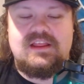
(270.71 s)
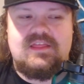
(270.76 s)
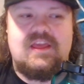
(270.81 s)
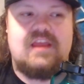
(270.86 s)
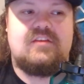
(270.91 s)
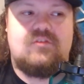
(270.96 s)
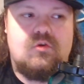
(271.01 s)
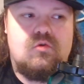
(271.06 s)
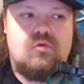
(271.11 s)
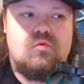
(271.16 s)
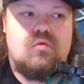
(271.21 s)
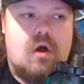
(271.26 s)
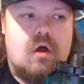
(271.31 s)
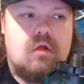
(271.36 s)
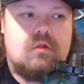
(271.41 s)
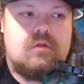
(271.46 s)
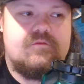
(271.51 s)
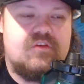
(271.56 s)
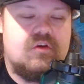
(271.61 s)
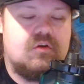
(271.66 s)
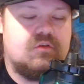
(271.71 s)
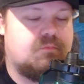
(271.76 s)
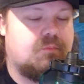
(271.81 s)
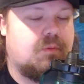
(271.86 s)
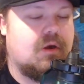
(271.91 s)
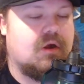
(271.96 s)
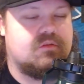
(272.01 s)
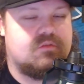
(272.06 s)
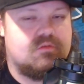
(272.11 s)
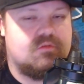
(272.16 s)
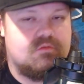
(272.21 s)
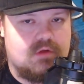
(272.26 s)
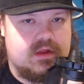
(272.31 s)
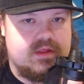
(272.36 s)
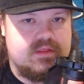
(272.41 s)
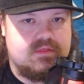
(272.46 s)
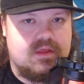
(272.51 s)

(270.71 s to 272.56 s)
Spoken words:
they do all of those parts right.